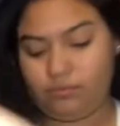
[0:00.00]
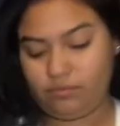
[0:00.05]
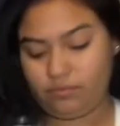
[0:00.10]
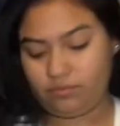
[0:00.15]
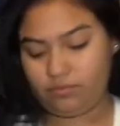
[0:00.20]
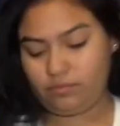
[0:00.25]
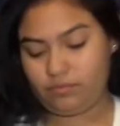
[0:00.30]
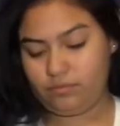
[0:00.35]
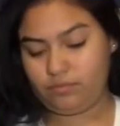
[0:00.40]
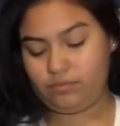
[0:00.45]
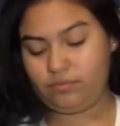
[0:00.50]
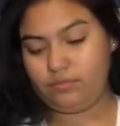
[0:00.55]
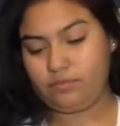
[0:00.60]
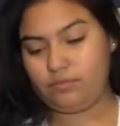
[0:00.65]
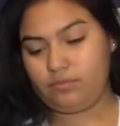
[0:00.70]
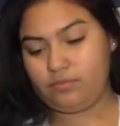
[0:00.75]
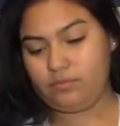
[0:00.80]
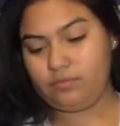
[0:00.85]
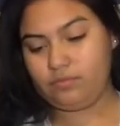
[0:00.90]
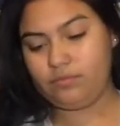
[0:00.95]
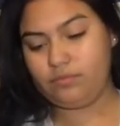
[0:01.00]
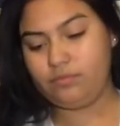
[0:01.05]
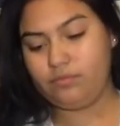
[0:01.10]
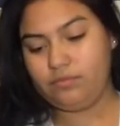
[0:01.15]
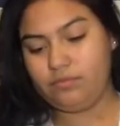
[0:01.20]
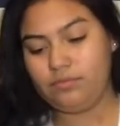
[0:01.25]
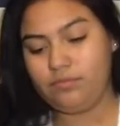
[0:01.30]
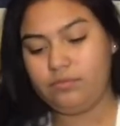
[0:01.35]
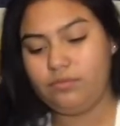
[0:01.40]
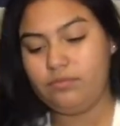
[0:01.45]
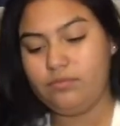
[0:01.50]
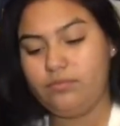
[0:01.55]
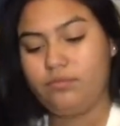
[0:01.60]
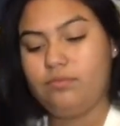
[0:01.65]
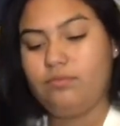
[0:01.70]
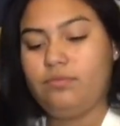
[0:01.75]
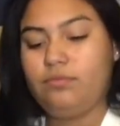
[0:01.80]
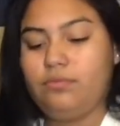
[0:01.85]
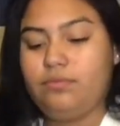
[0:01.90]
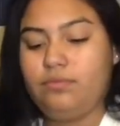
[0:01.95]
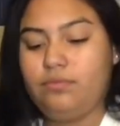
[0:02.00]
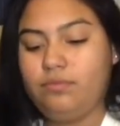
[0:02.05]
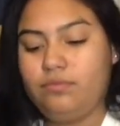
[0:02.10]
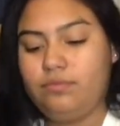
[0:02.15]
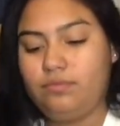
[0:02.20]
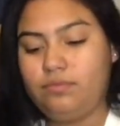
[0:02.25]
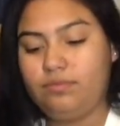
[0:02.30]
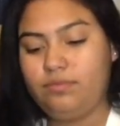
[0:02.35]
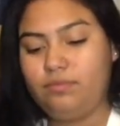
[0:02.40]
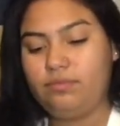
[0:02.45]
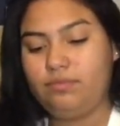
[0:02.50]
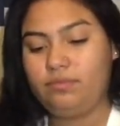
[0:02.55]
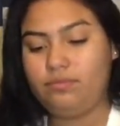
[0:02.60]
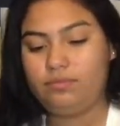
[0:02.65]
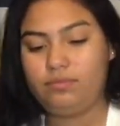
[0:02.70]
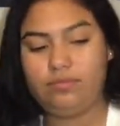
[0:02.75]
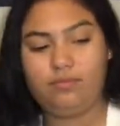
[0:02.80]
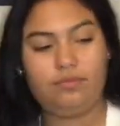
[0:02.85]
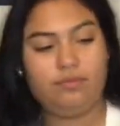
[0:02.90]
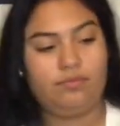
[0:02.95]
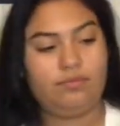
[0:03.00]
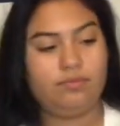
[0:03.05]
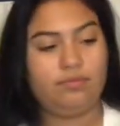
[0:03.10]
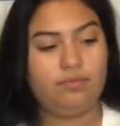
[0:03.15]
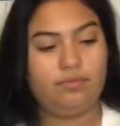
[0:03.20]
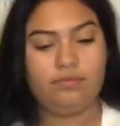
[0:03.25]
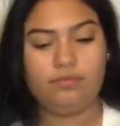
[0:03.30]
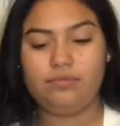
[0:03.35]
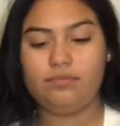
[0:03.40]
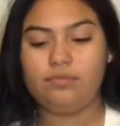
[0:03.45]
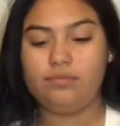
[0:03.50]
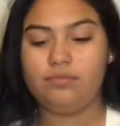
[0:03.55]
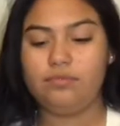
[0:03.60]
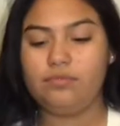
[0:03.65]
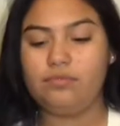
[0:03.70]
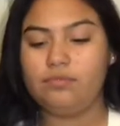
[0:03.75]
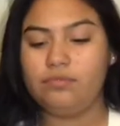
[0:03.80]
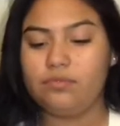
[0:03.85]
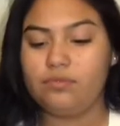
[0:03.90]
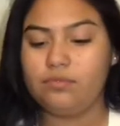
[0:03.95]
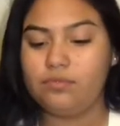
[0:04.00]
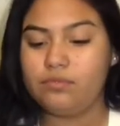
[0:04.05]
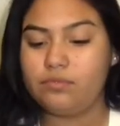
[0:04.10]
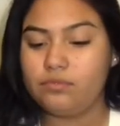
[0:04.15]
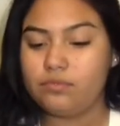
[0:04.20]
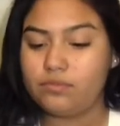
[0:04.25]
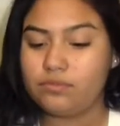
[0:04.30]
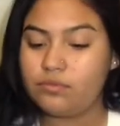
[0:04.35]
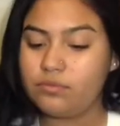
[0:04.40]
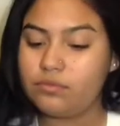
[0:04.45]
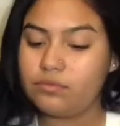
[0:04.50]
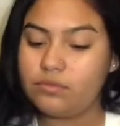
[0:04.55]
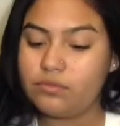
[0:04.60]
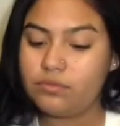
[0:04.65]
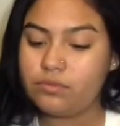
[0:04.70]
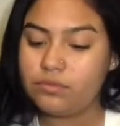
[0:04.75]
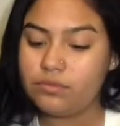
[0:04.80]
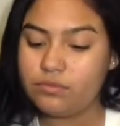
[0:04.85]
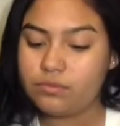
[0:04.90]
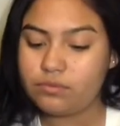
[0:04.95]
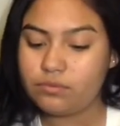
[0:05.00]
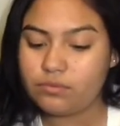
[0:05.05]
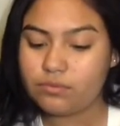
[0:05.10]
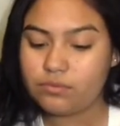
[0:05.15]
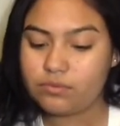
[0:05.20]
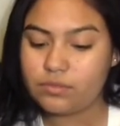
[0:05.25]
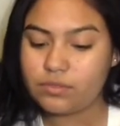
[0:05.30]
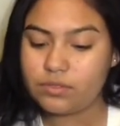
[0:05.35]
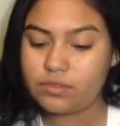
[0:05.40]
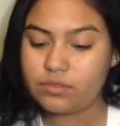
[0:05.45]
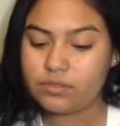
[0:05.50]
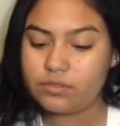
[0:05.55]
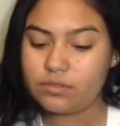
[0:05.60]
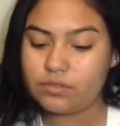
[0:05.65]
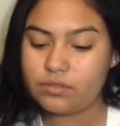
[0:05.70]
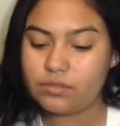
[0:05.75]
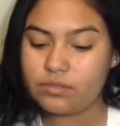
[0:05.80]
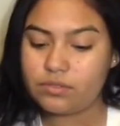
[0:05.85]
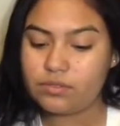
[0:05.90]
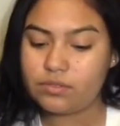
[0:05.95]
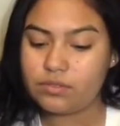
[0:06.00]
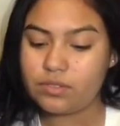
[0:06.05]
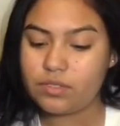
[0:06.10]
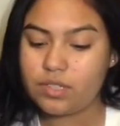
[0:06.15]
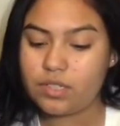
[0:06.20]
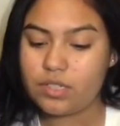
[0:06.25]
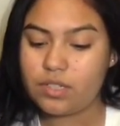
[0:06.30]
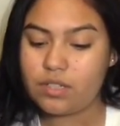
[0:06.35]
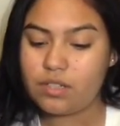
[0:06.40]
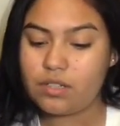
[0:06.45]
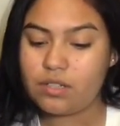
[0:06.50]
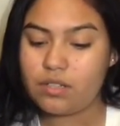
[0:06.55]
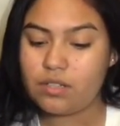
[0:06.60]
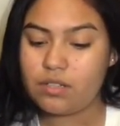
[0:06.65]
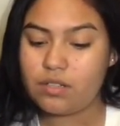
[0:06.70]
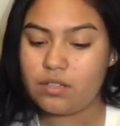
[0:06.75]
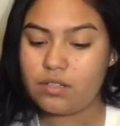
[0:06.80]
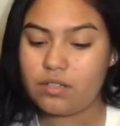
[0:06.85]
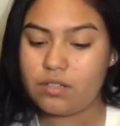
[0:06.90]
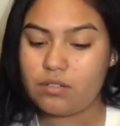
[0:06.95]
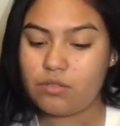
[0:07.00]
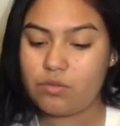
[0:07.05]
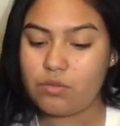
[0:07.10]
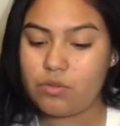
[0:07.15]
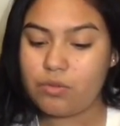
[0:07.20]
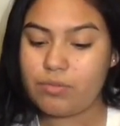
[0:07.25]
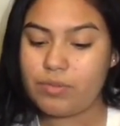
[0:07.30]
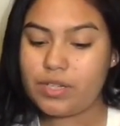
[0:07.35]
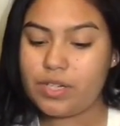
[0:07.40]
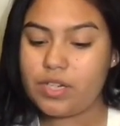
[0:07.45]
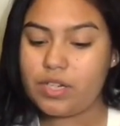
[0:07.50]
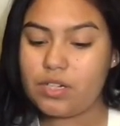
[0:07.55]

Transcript: This person isn't speaking.